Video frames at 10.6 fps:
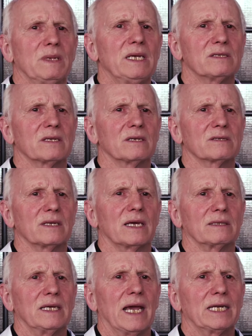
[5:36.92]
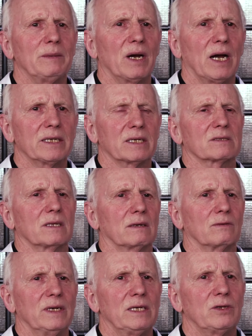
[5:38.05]
means is that the antibiotics
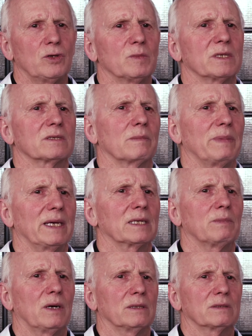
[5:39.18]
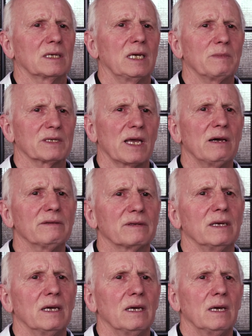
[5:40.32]
that we humans depend upon to keep us healthy,